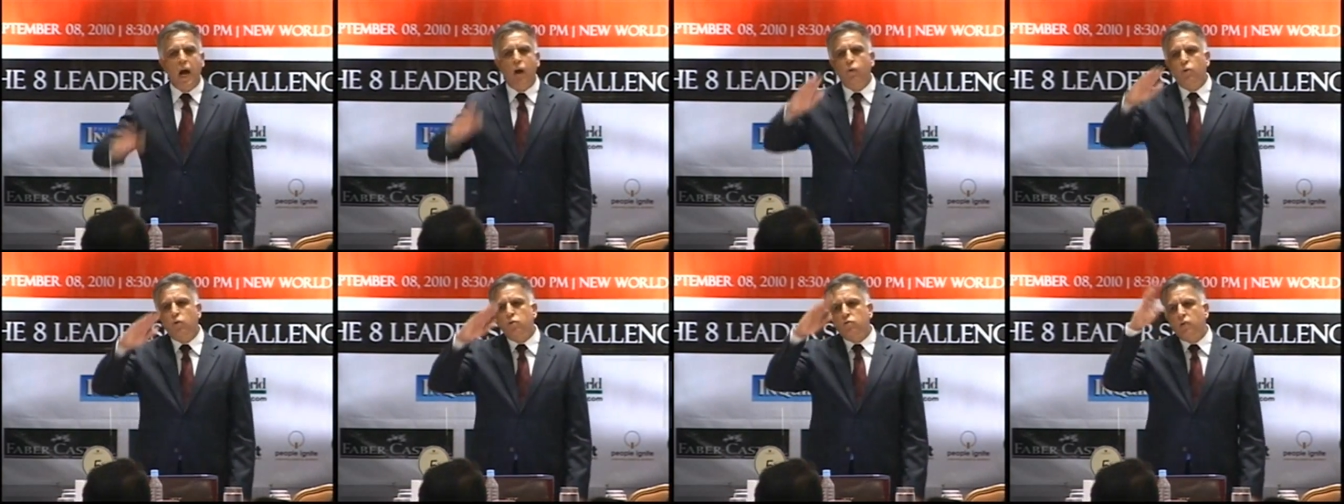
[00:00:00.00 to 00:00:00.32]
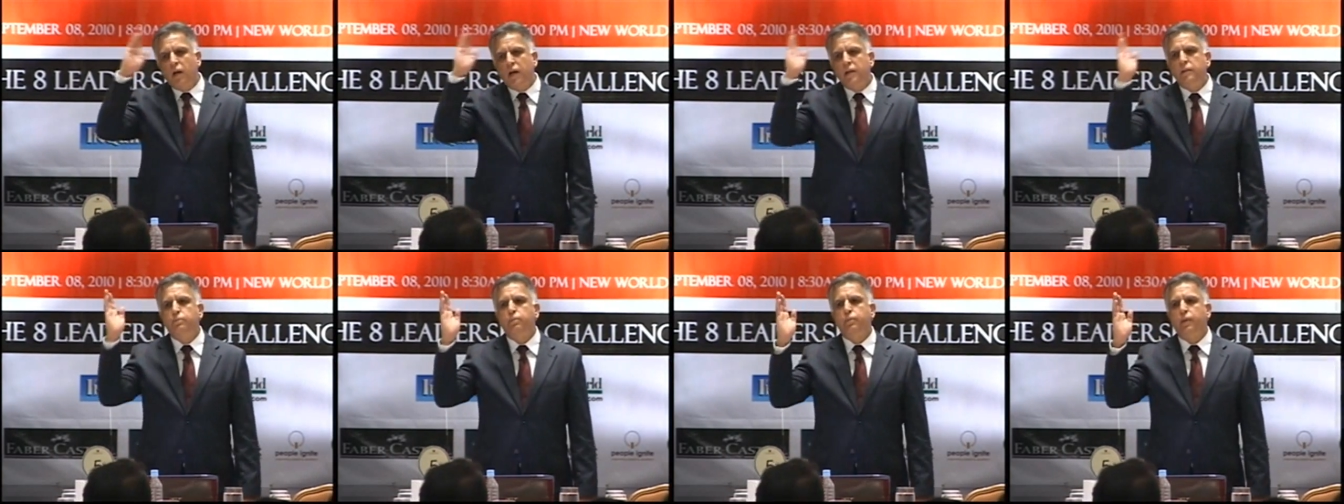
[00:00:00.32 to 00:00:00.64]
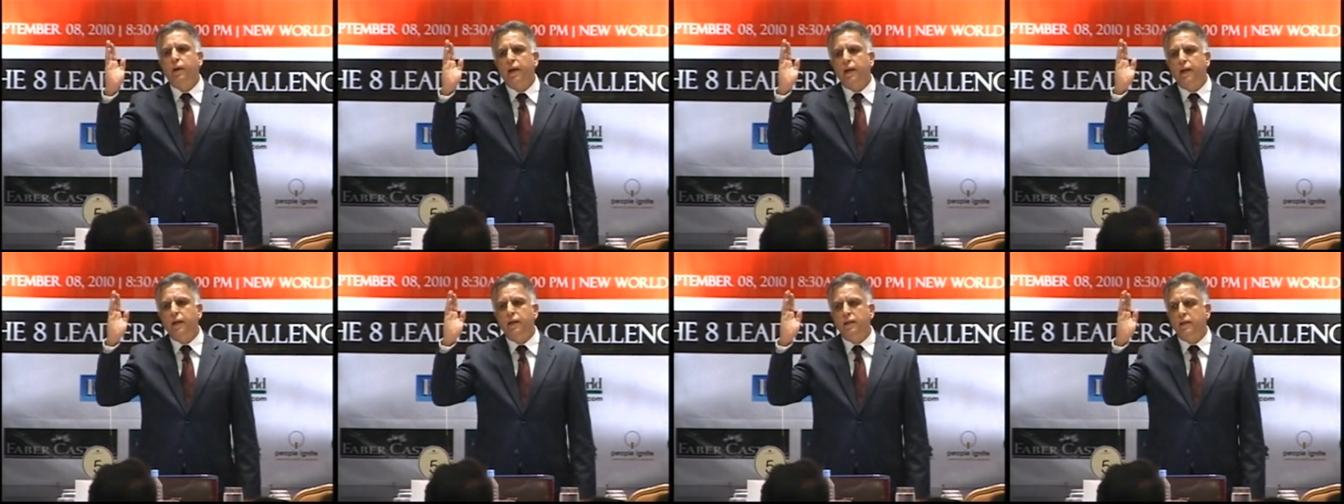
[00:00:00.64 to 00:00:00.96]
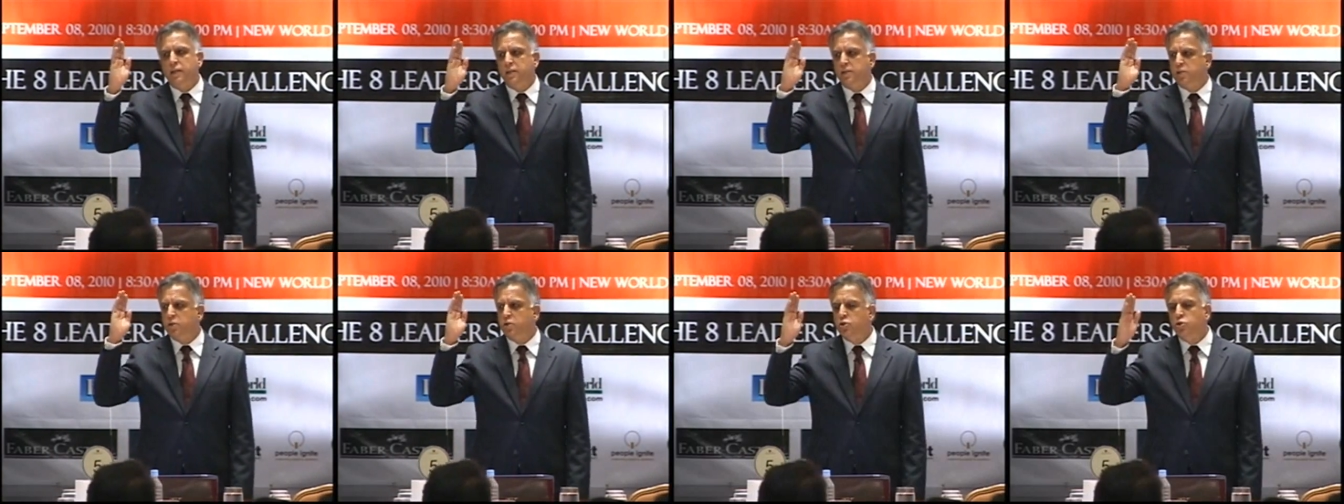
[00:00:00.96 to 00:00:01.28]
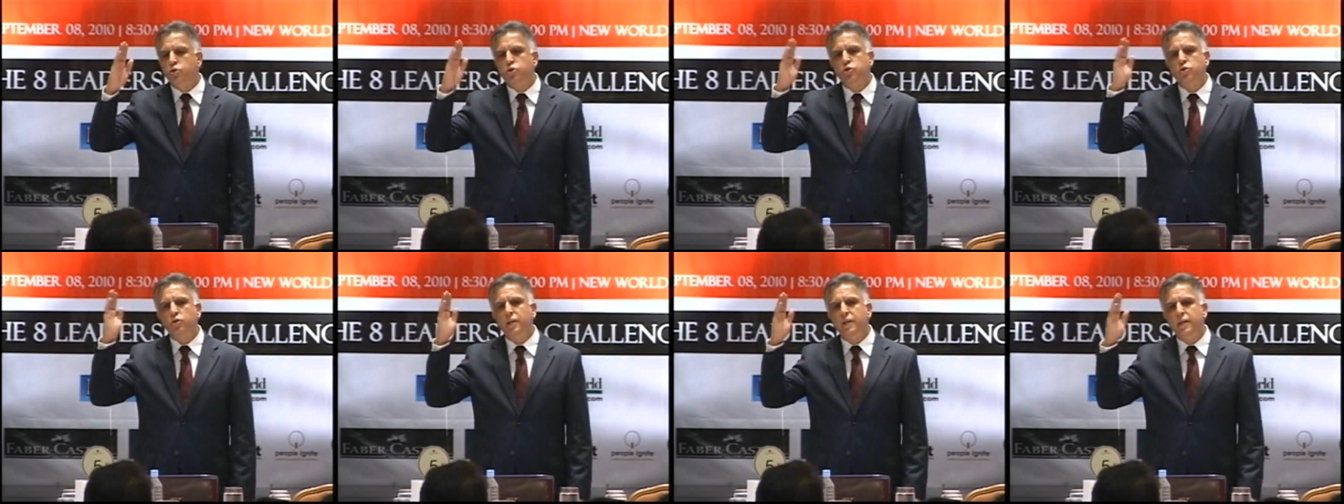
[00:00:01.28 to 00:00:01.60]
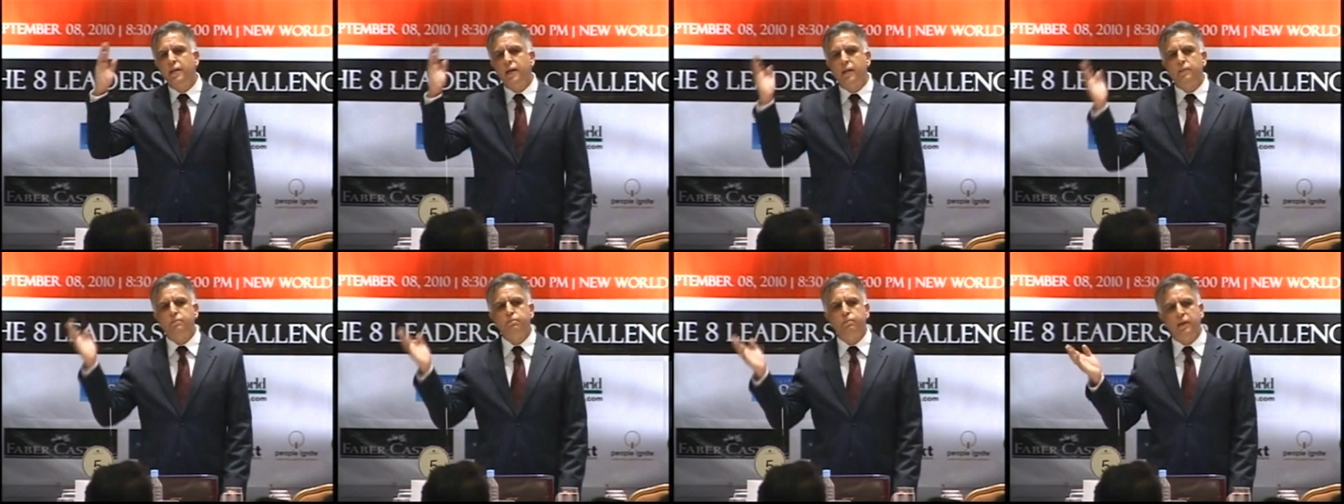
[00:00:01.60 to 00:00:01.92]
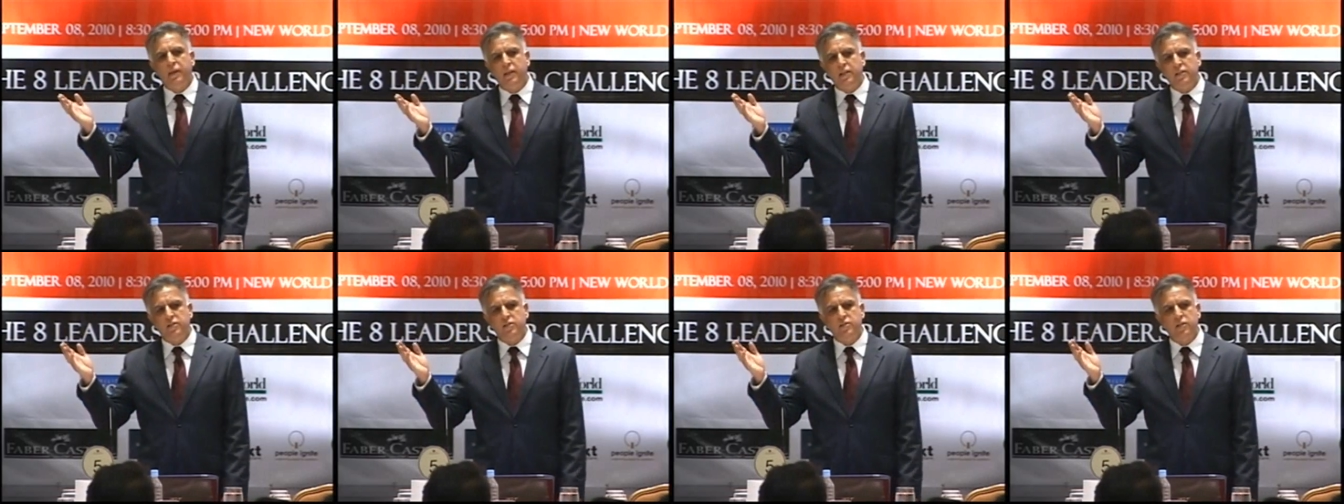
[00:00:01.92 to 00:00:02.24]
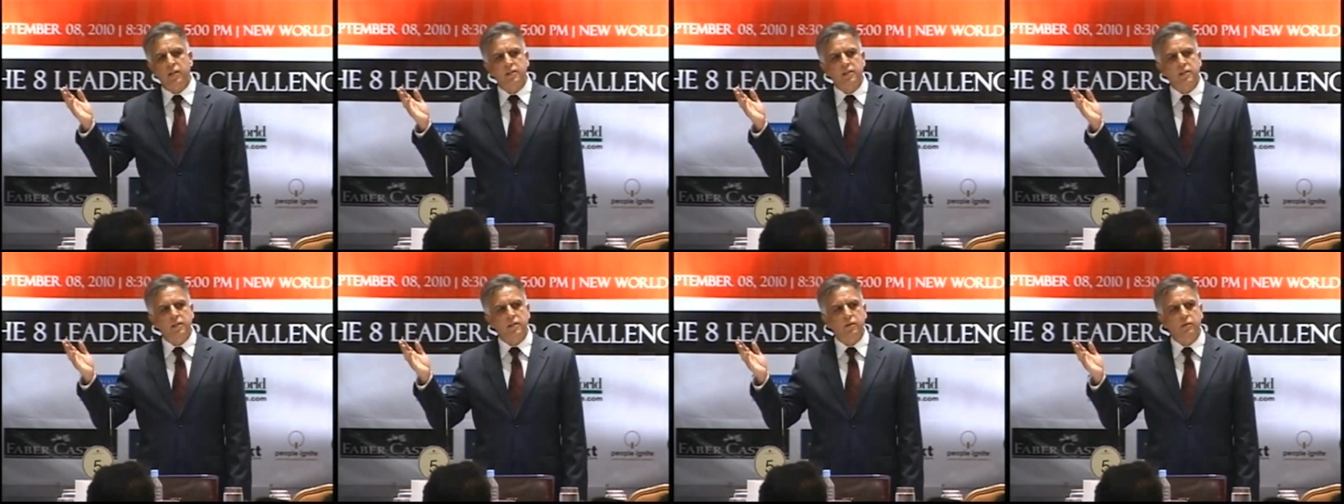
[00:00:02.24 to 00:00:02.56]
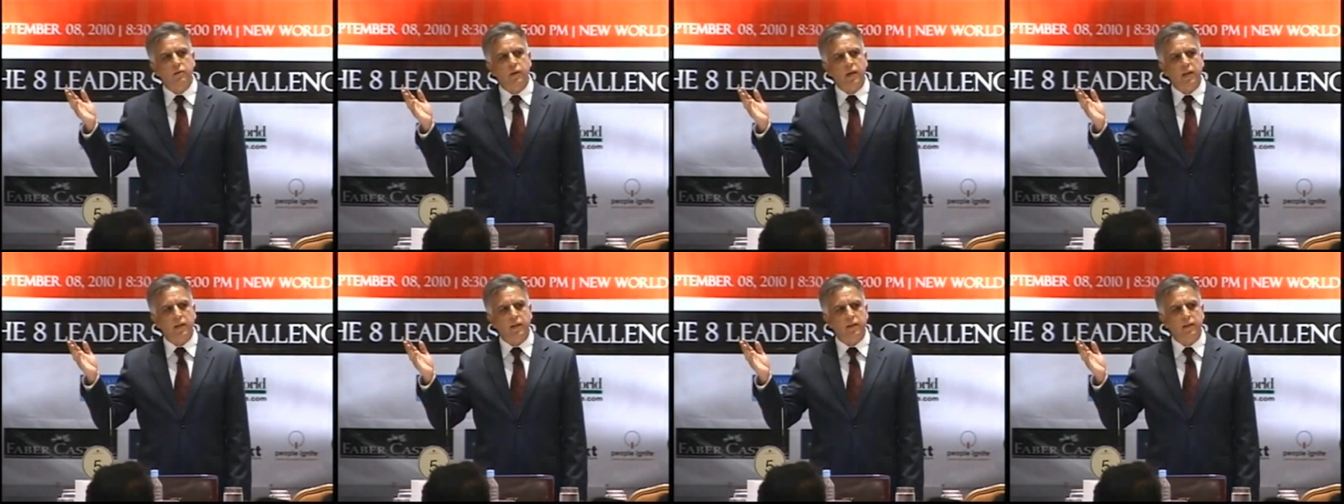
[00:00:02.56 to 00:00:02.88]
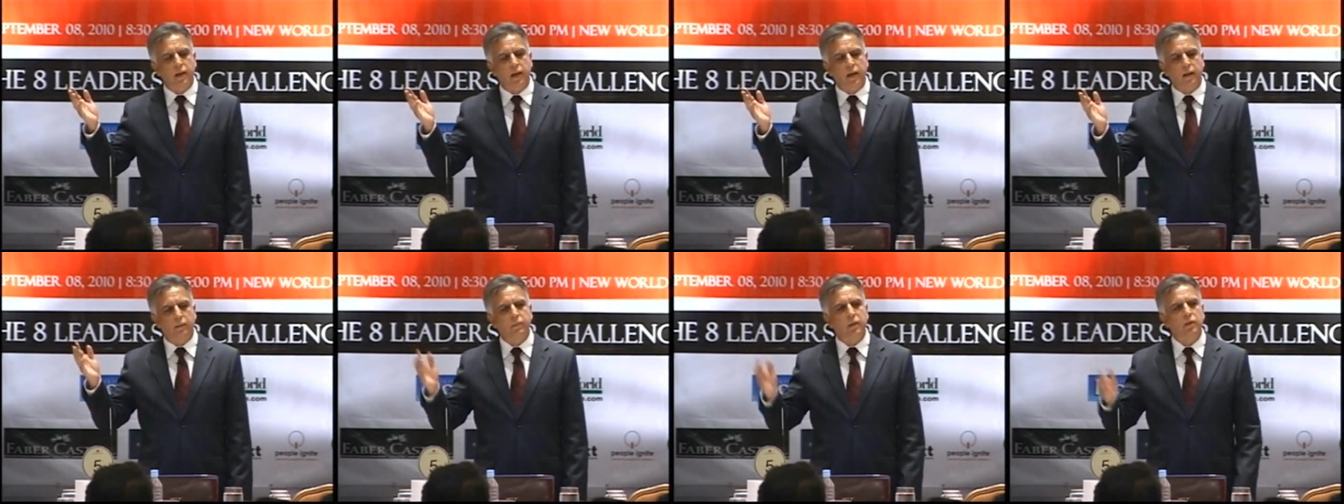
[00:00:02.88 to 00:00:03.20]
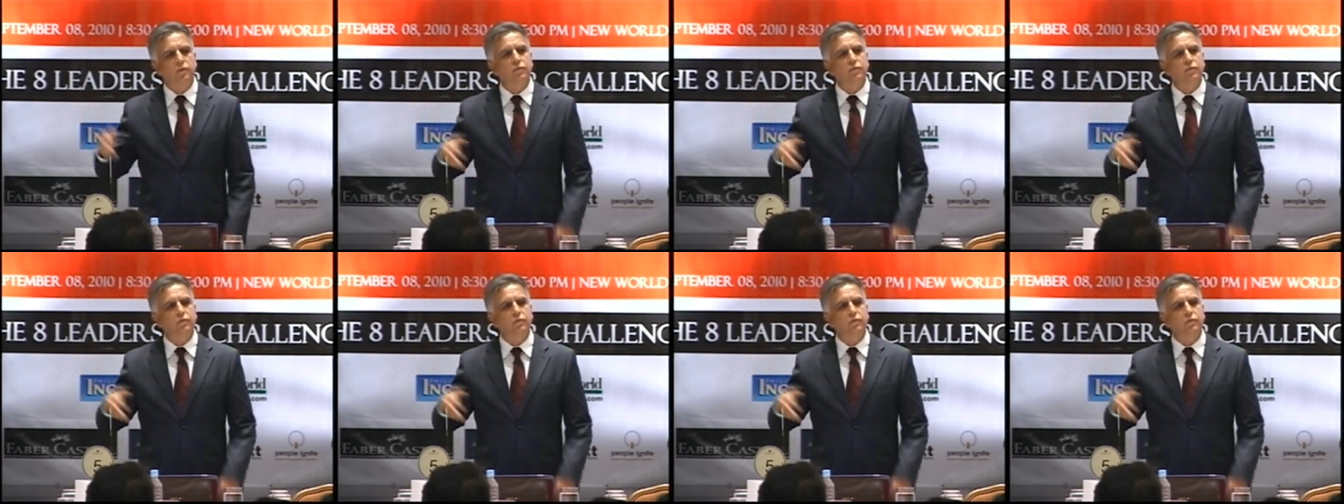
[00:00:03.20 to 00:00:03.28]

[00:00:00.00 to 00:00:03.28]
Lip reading: Our right brain is usually at peace, doesn't do anything.